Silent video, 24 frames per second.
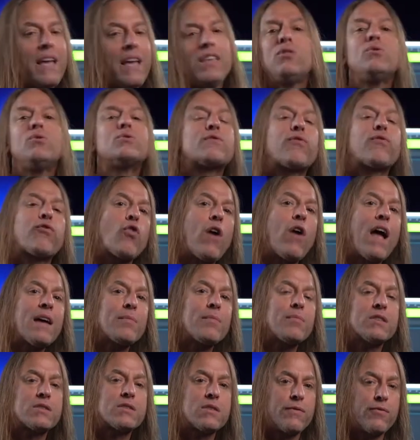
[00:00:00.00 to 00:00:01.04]
might use
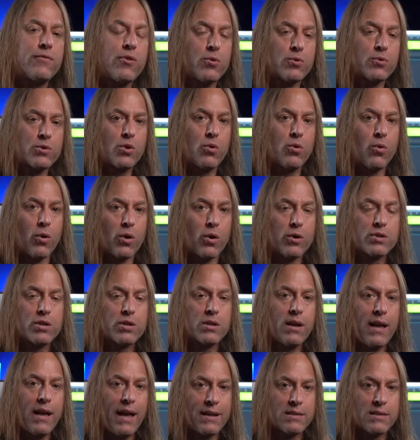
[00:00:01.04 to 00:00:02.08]
fragments of those
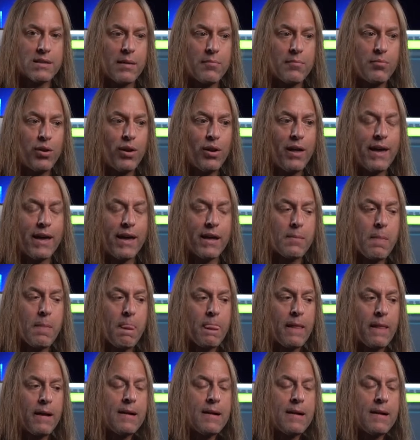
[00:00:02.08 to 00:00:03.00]
chords as I'm playing.